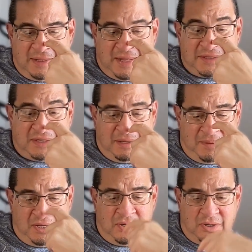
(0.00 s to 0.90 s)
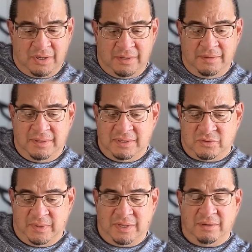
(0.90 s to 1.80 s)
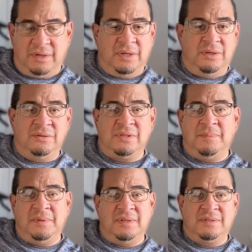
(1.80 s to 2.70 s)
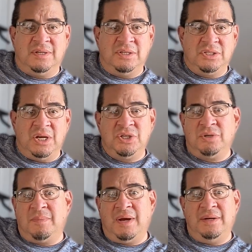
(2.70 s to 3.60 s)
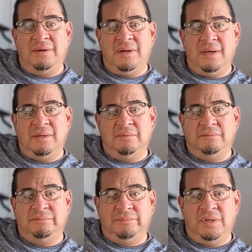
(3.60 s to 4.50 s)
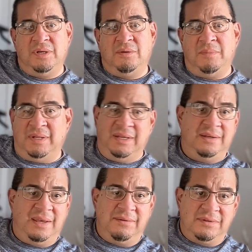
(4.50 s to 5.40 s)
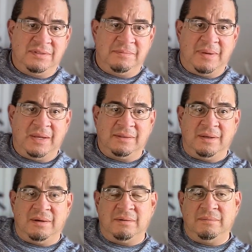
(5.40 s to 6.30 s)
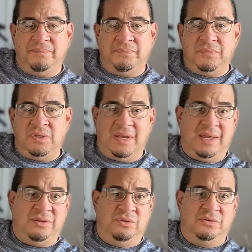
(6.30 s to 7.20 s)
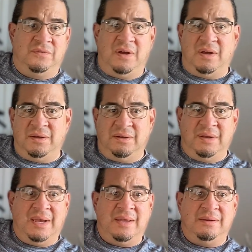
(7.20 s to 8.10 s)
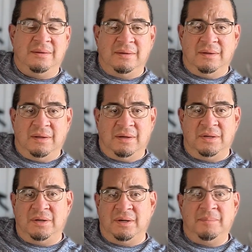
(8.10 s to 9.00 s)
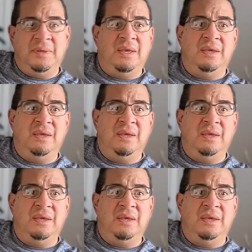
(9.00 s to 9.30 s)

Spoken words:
that's going to be a good. Is Rico going to do something that's going to change her mind or not? Malik Davis is back there. You got Deuce Vaughn. You got Hunter Limpy.